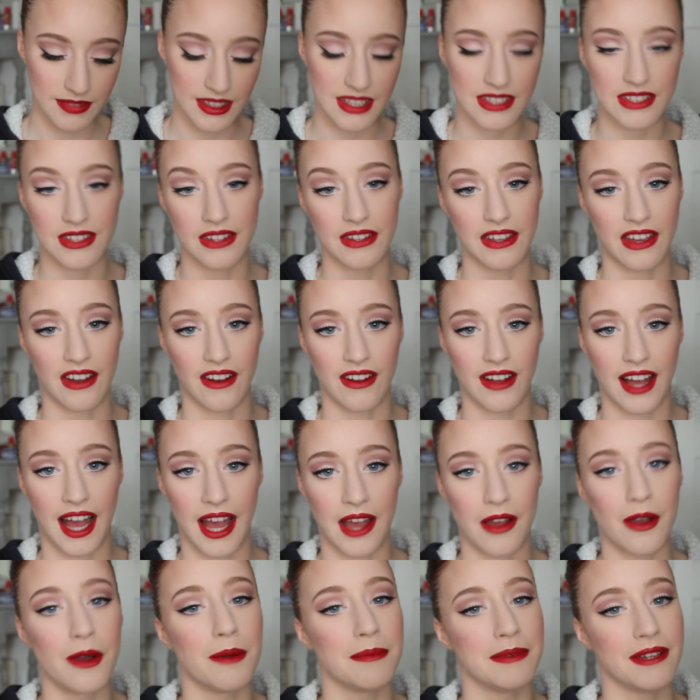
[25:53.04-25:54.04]
So yeah, I
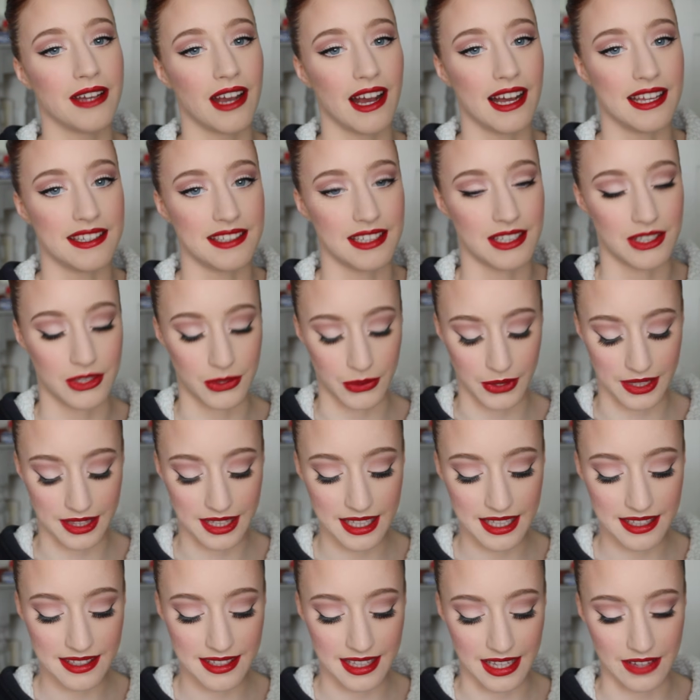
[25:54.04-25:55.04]
hope you guys enjoyed
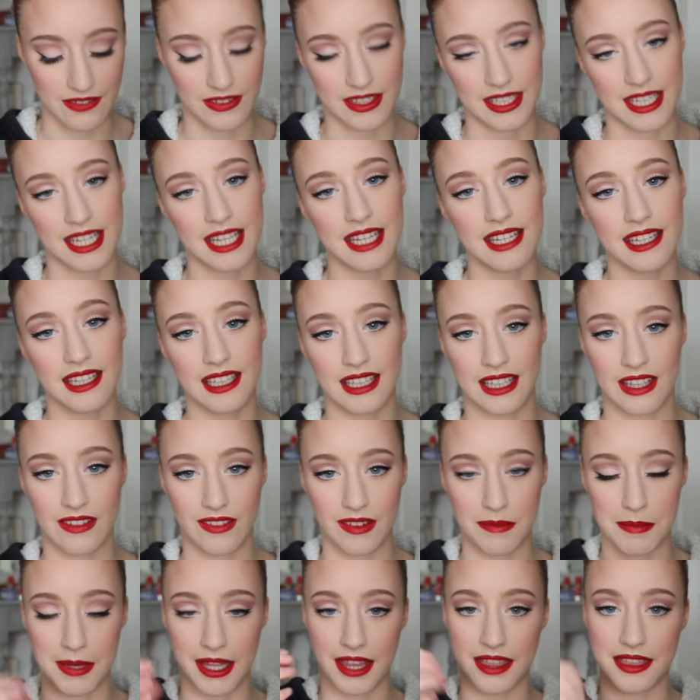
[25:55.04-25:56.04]
this. If you did, give
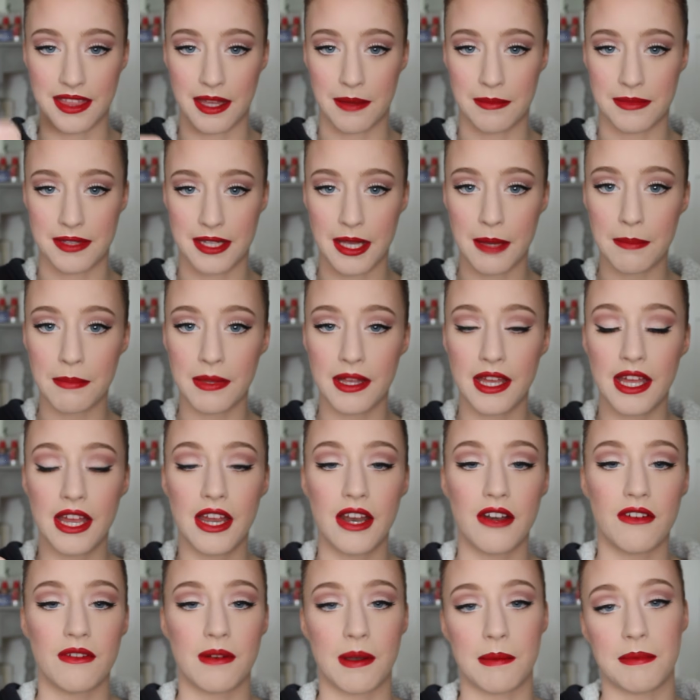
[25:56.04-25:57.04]
it a big thumbs up.
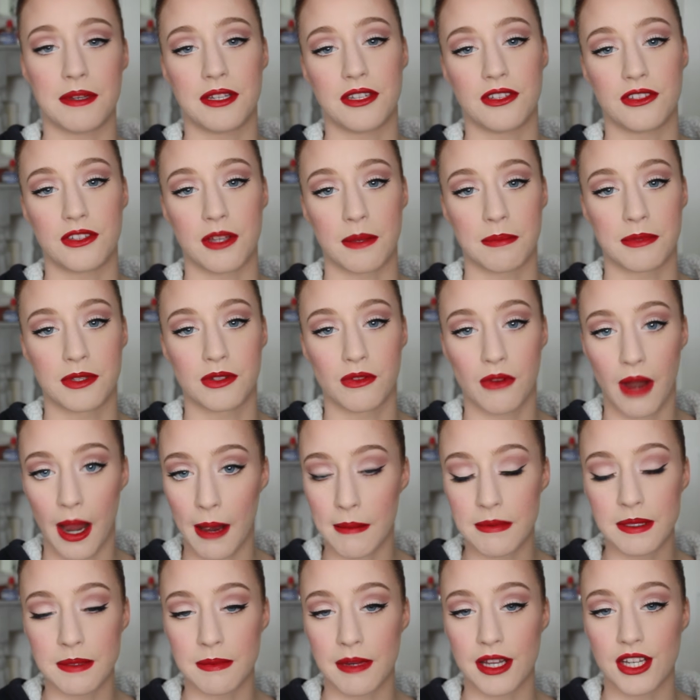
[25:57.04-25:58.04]
Remember to
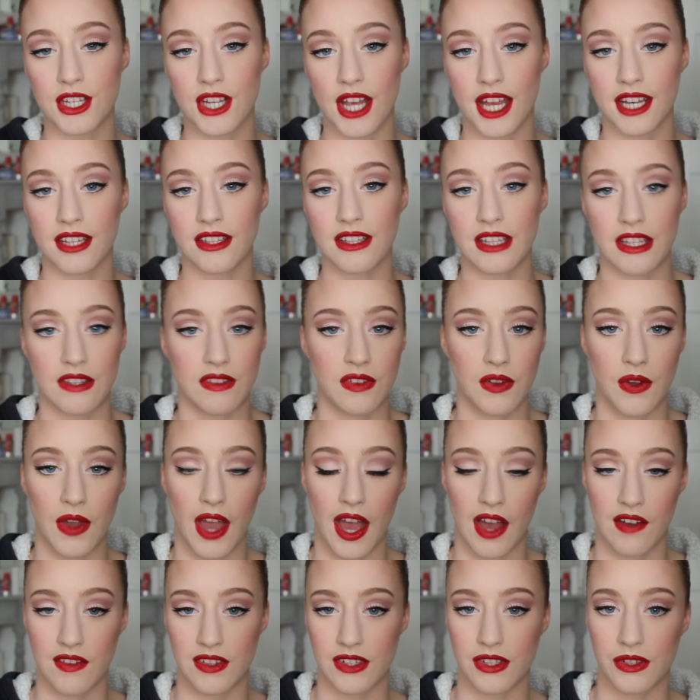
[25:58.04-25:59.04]
subscribe to my channel if you
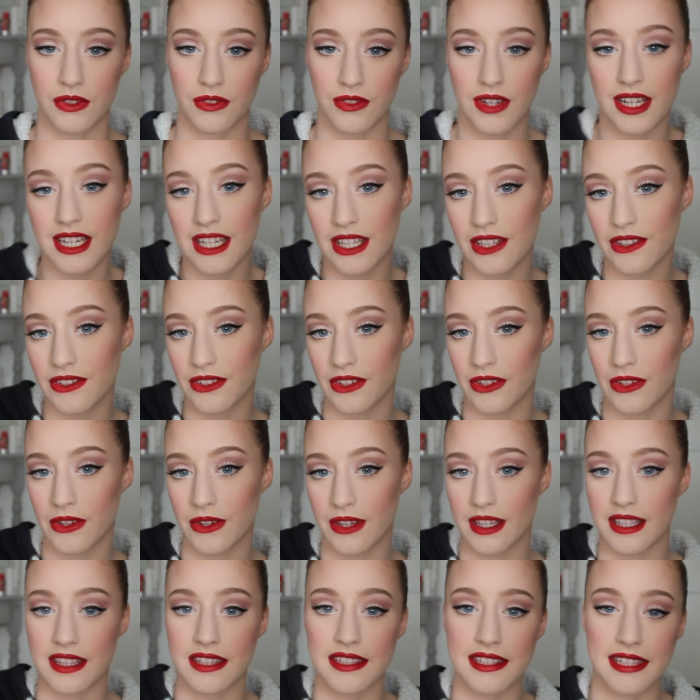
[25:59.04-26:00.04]
haven't already so you
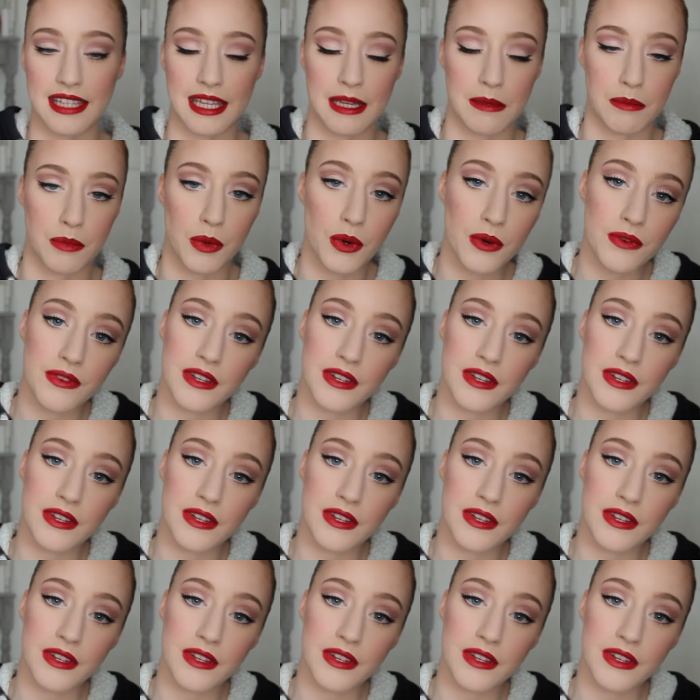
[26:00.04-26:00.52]
can see more